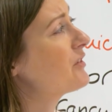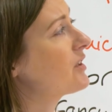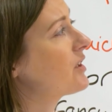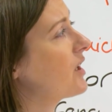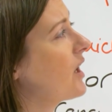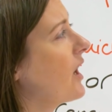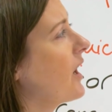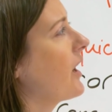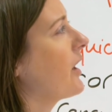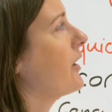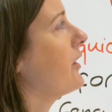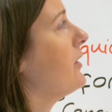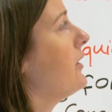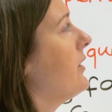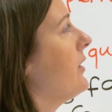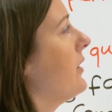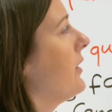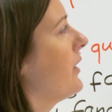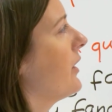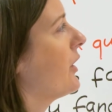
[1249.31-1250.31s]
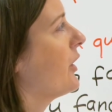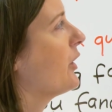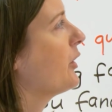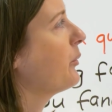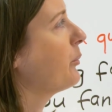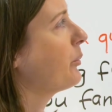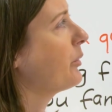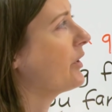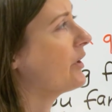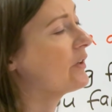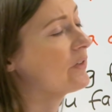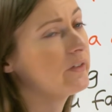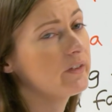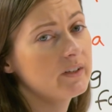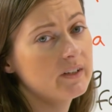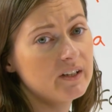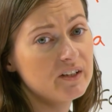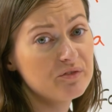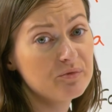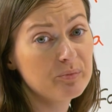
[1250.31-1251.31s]
to go, but
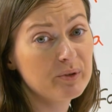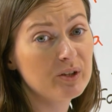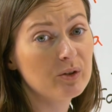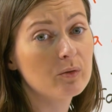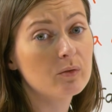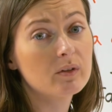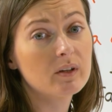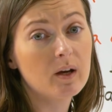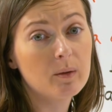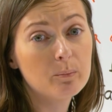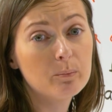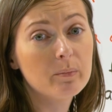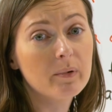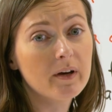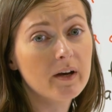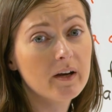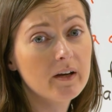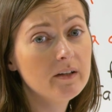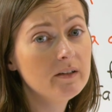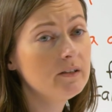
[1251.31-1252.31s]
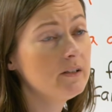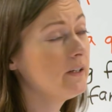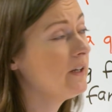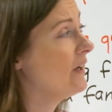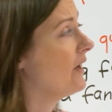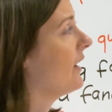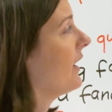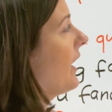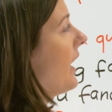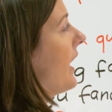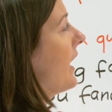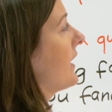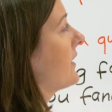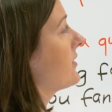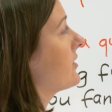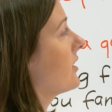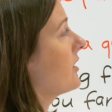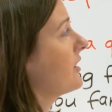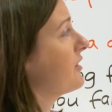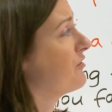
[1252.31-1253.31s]
give me your number
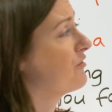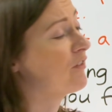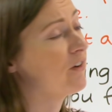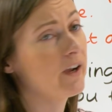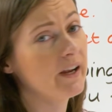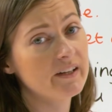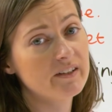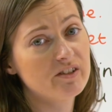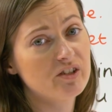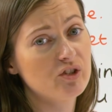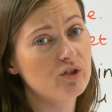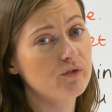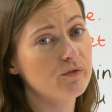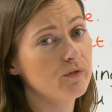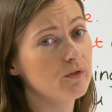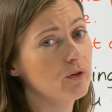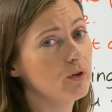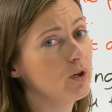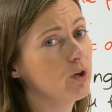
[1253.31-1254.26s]
and I'll invite you for a